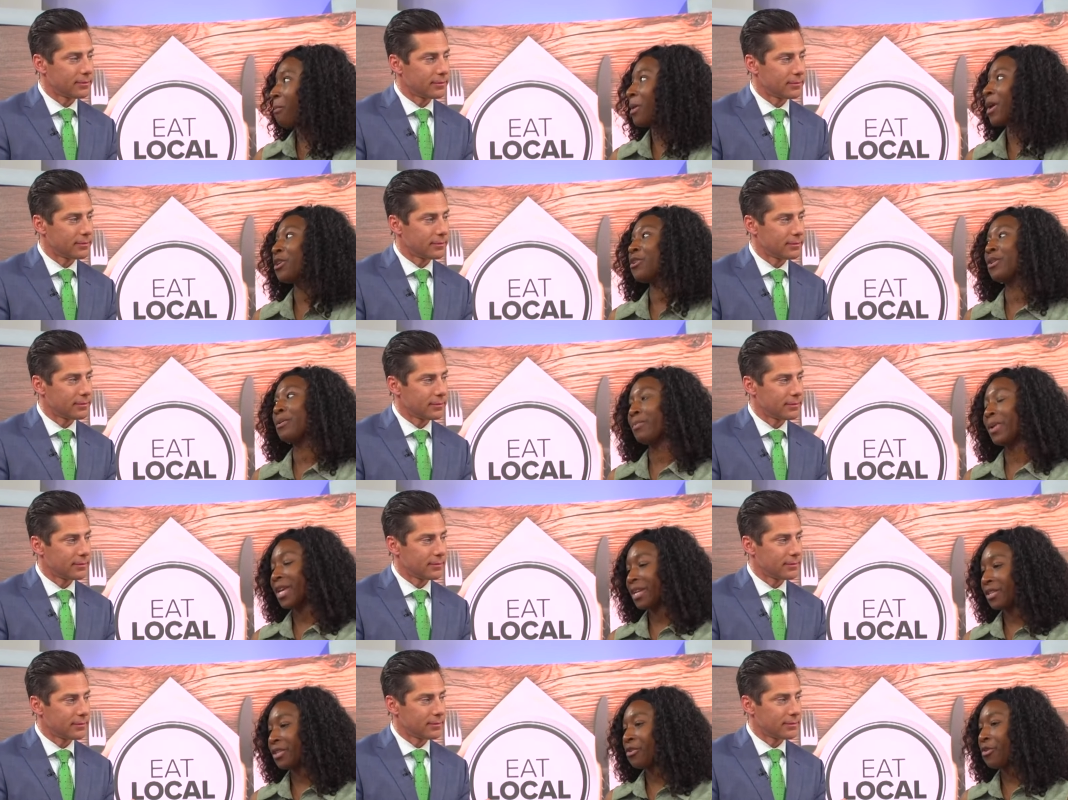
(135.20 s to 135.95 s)
Speaker 1: and you can place
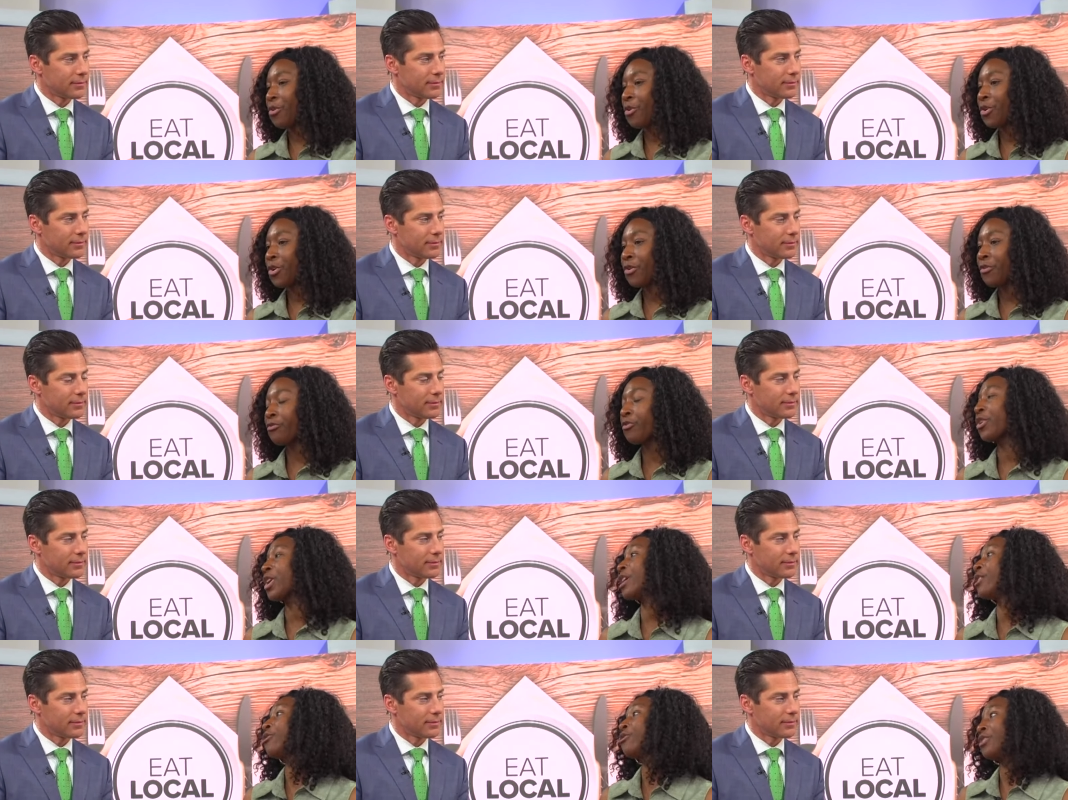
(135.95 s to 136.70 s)
an order for
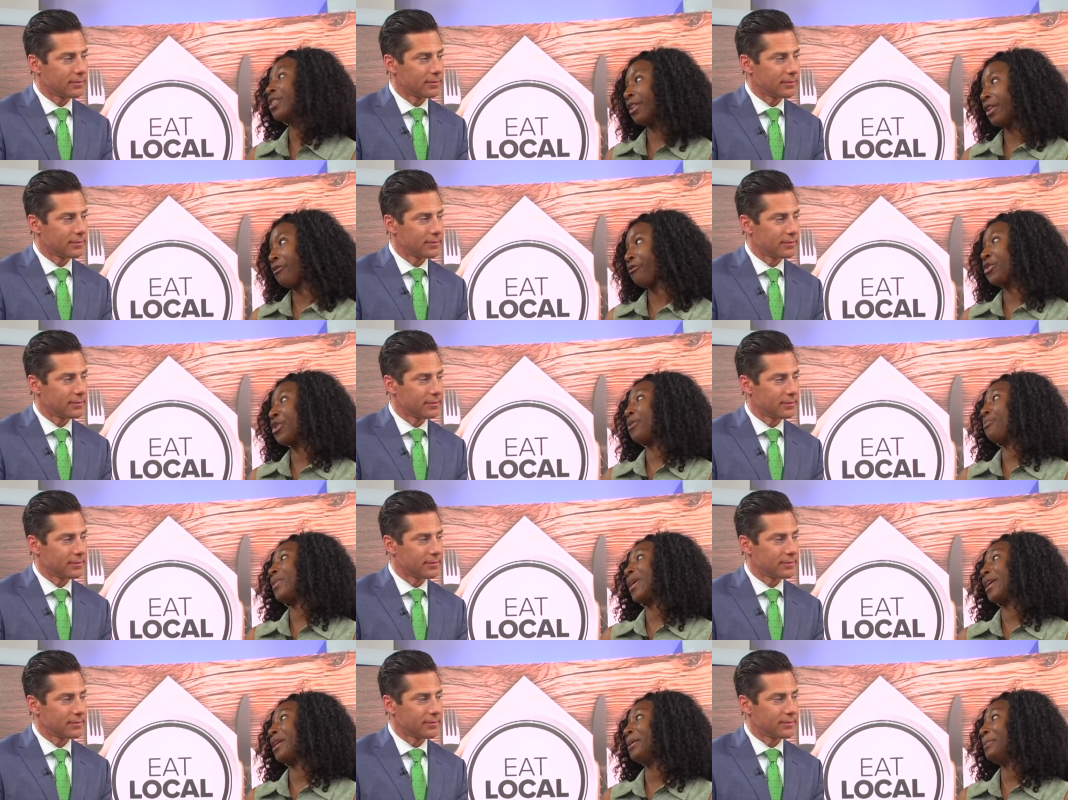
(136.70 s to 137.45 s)
either delivery or
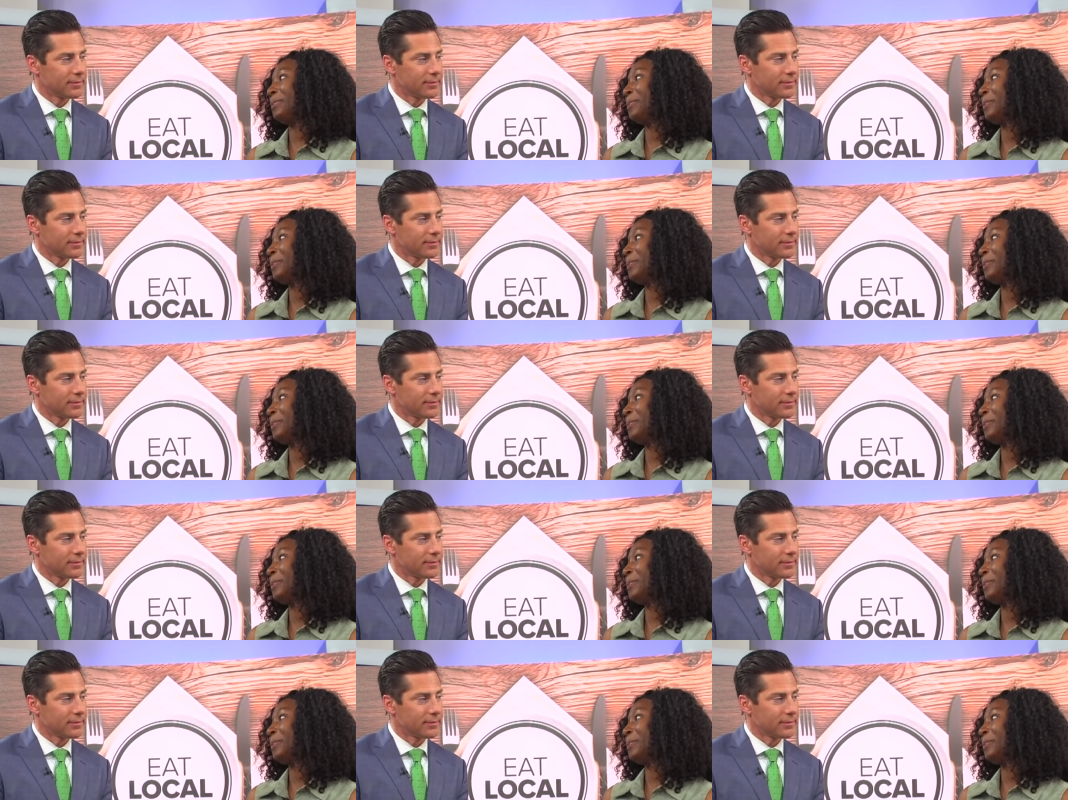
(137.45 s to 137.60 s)
pickup